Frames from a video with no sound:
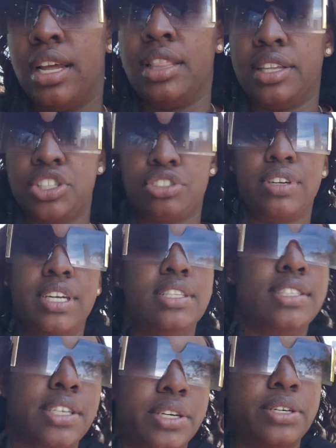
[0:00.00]
the street
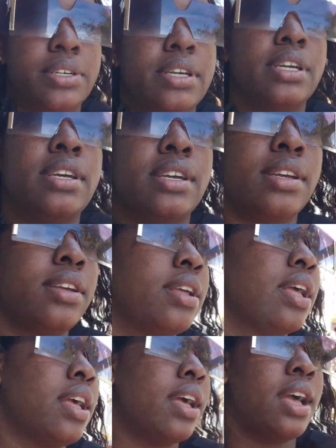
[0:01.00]
so
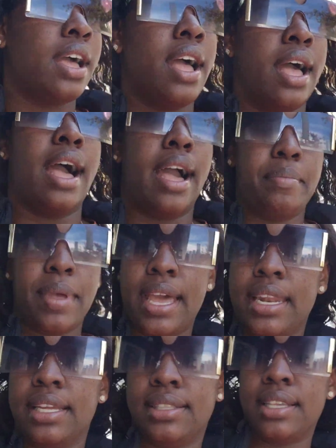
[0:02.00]
I'm
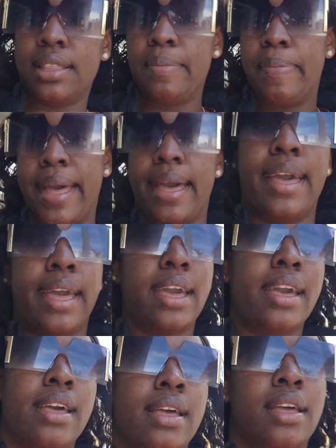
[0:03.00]
heading to the bank
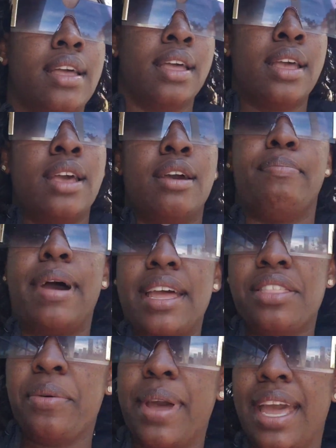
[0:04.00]
by
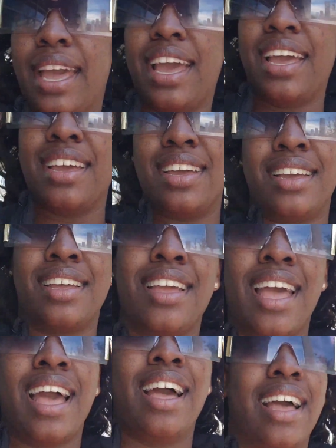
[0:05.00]
the way
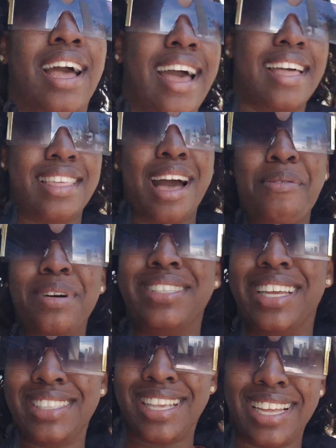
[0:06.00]
that was
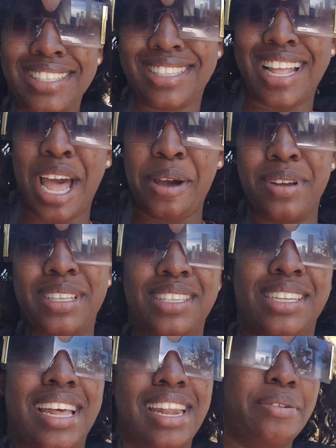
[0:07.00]
a Tesla I was
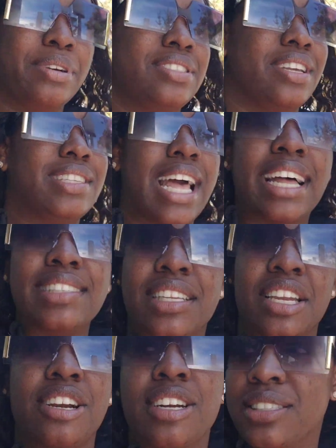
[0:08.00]
in and I was just
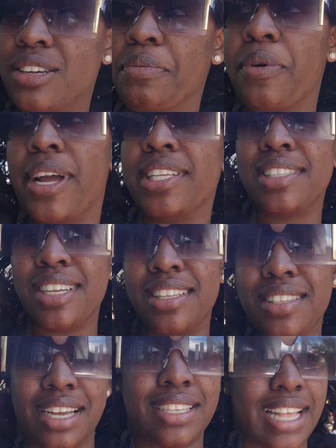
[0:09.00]
asking her some questions
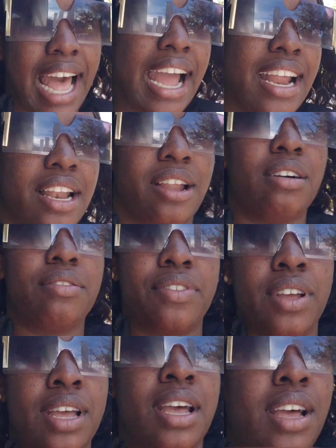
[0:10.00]
because I love
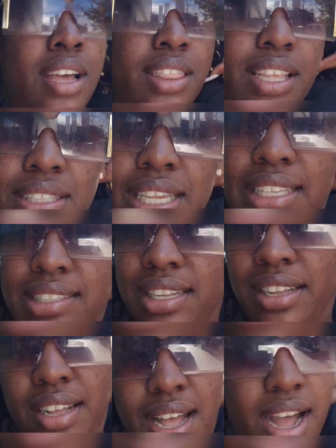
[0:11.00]
the
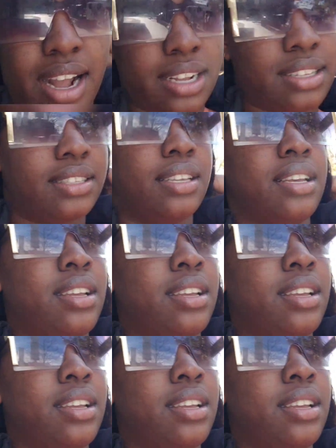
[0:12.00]
Tesla cars